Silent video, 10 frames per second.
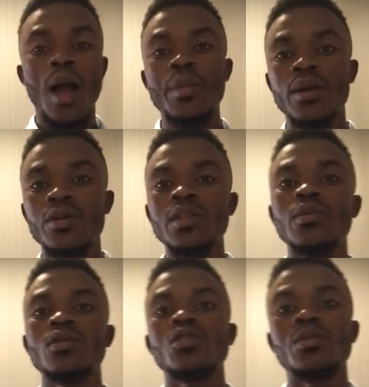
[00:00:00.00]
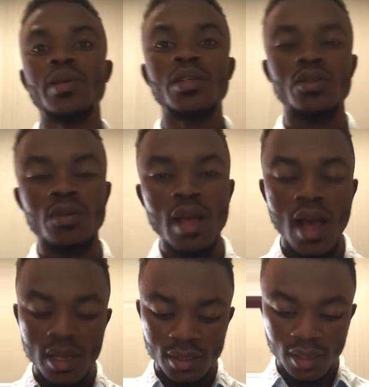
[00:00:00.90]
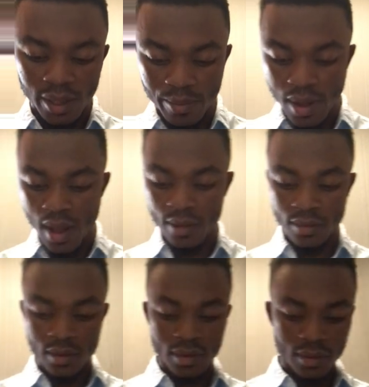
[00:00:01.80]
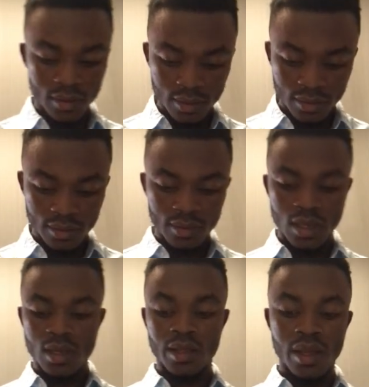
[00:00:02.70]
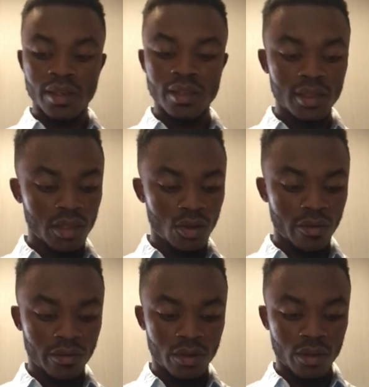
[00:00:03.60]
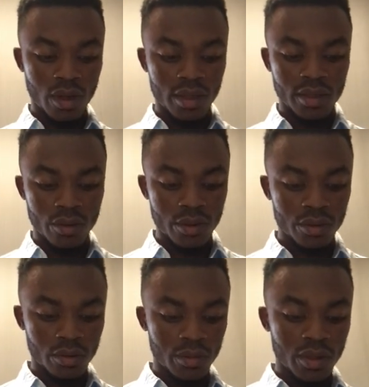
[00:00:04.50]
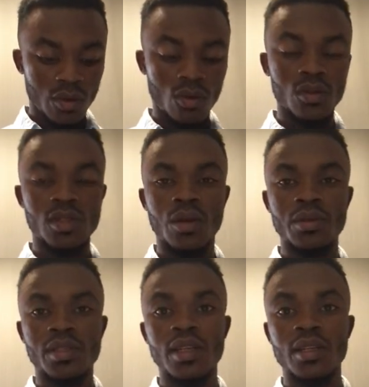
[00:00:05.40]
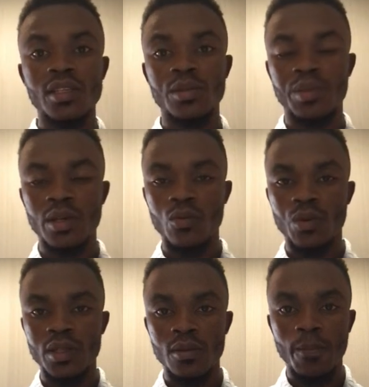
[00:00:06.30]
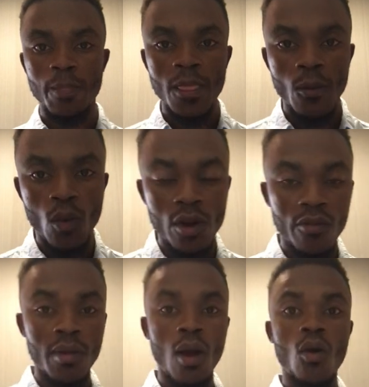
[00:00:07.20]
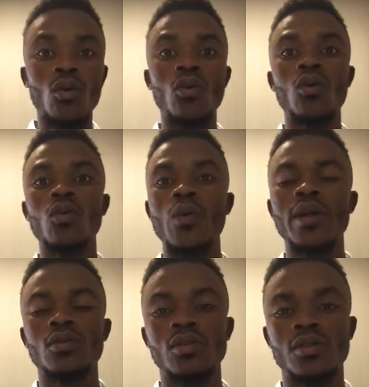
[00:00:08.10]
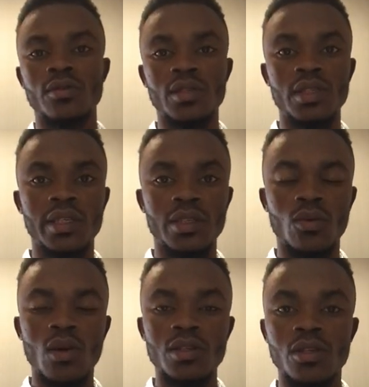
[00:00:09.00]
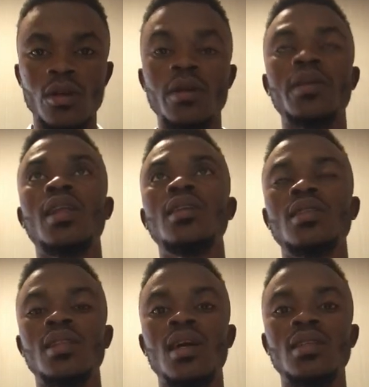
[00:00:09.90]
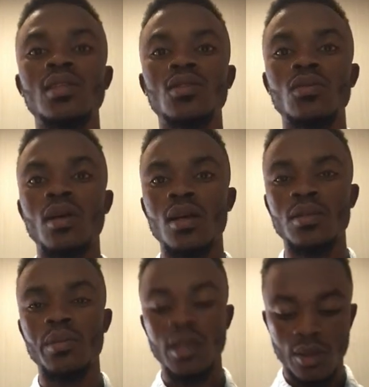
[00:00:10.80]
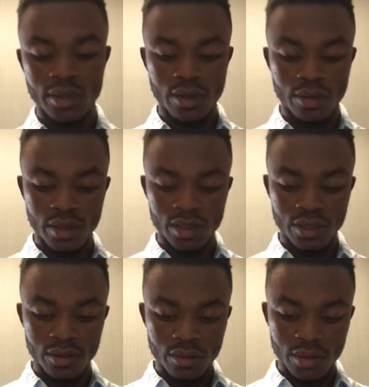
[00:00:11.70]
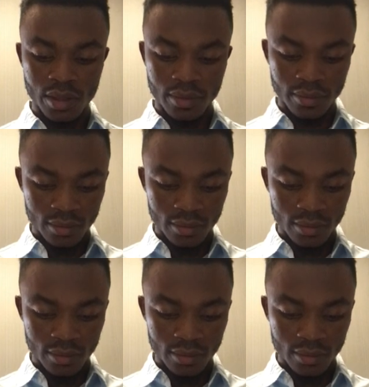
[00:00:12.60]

I'm incredible to speak to you guys about the understanding of intercultural because I recently speak with one of my uncle who went to study in Russia in 1992 as mechanical engineering